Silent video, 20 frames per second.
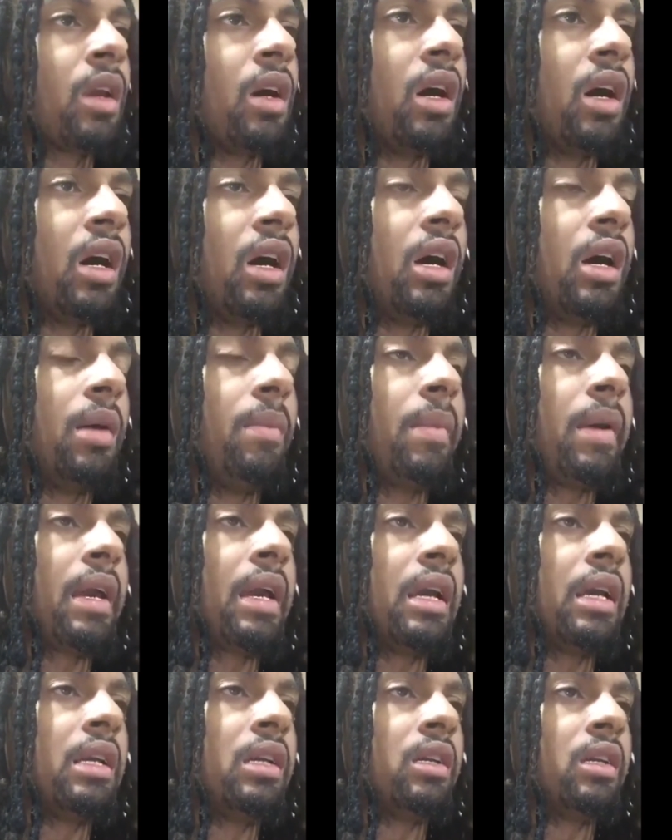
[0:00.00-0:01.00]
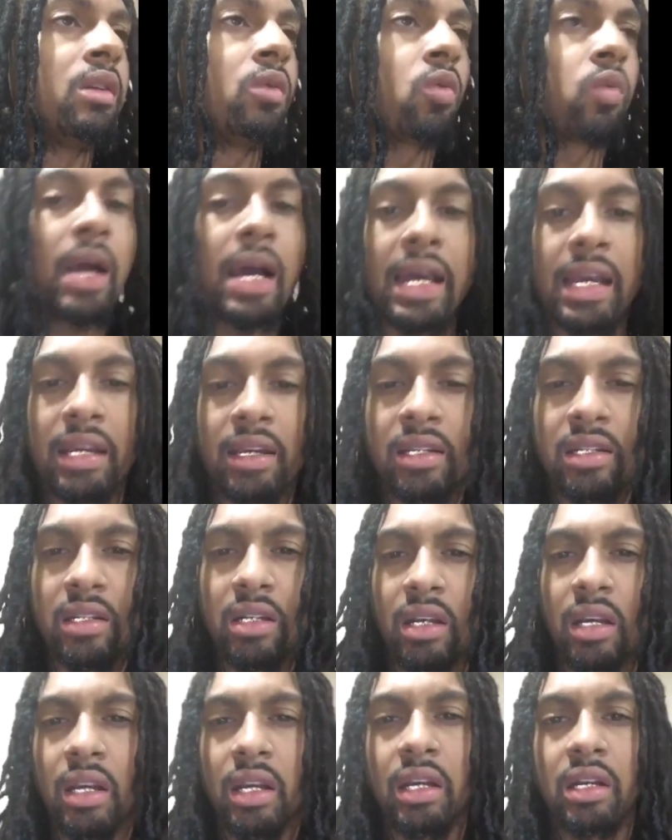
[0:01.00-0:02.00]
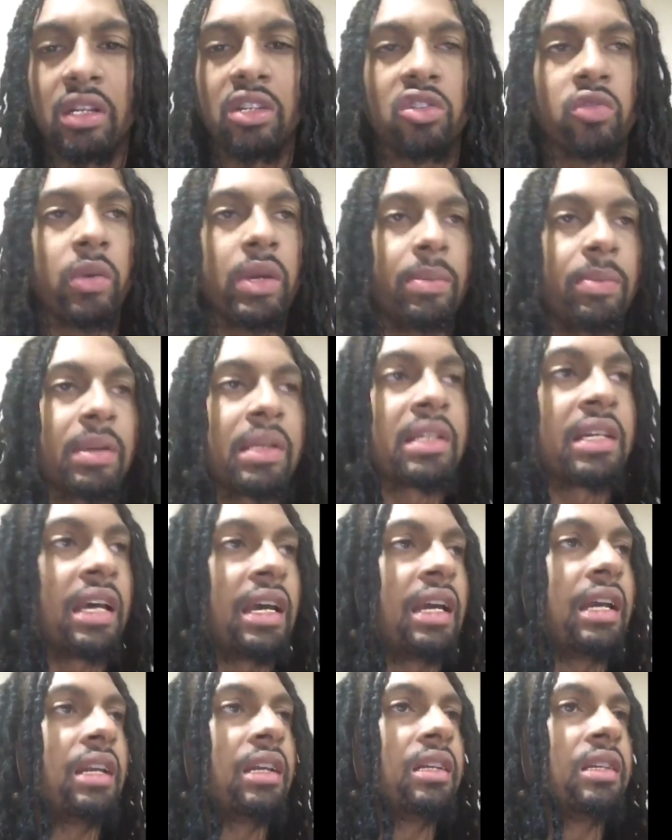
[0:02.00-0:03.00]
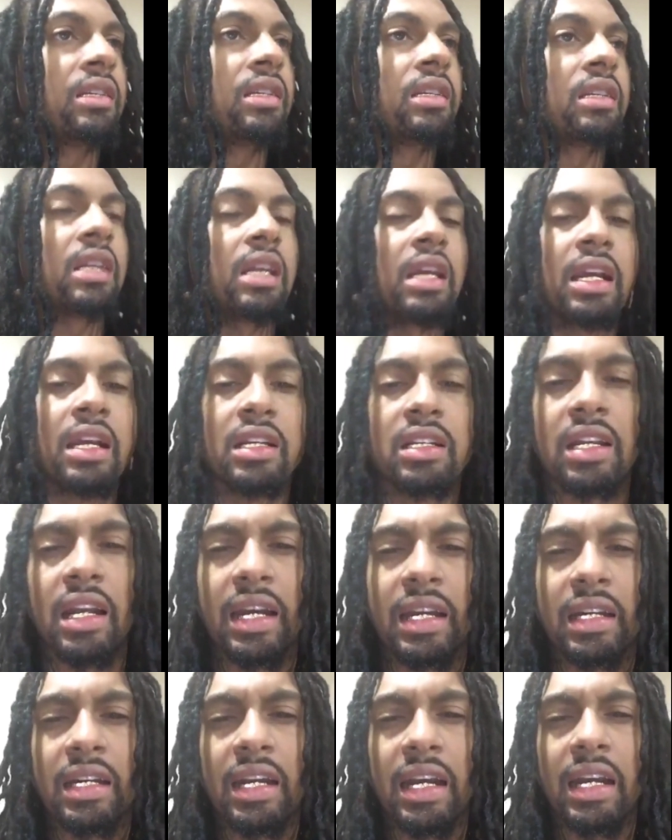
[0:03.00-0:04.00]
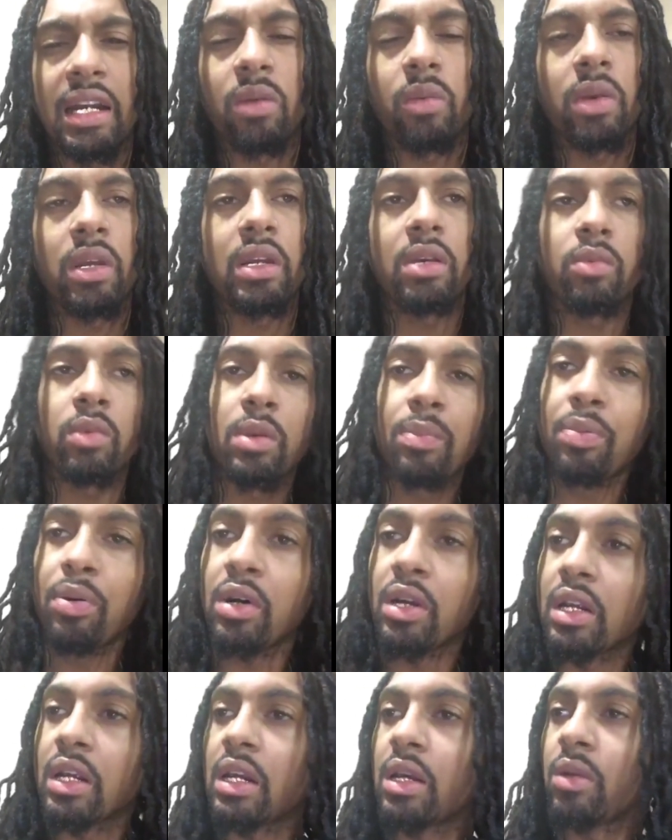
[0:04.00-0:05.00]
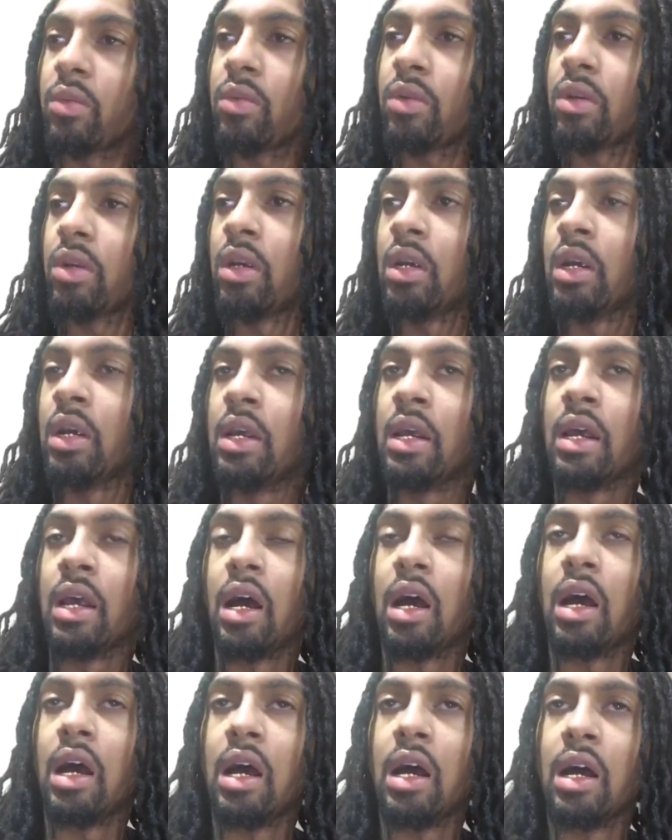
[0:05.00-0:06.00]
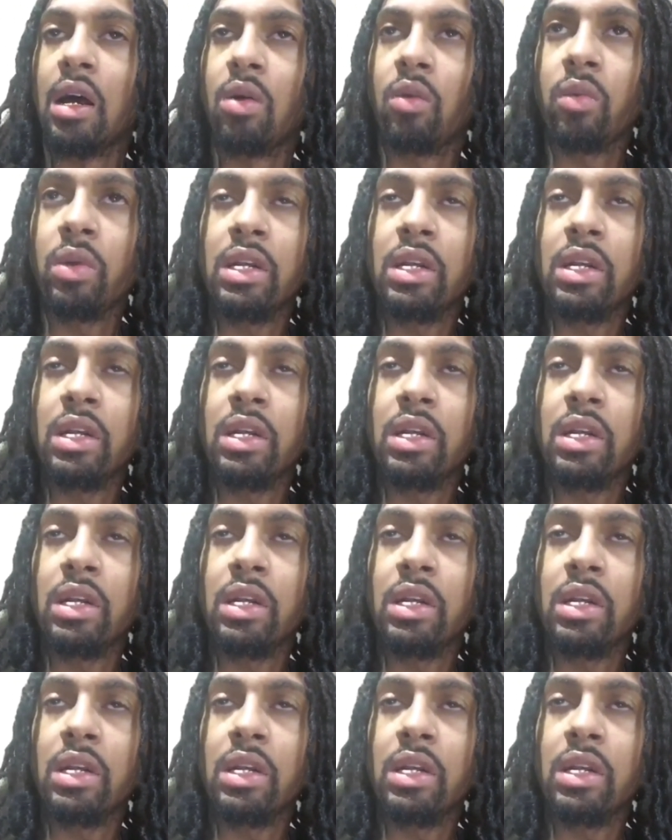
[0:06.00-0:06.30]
and rice and sweet potatoes and things like that we put in, we